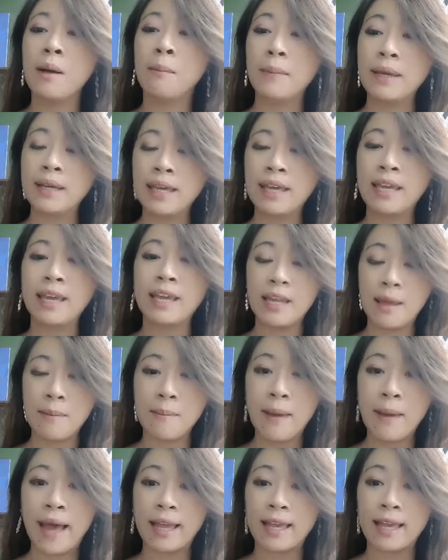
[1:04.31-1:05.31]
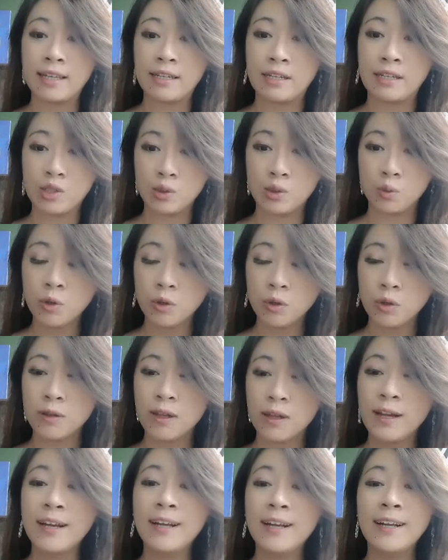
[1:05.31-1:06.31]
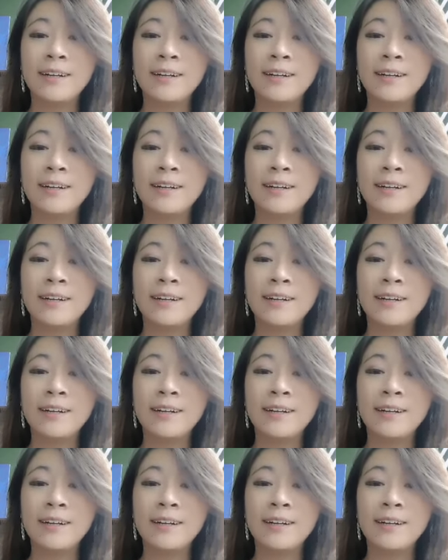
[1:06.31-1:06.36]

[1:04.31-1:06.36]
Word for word: making an impact in this world.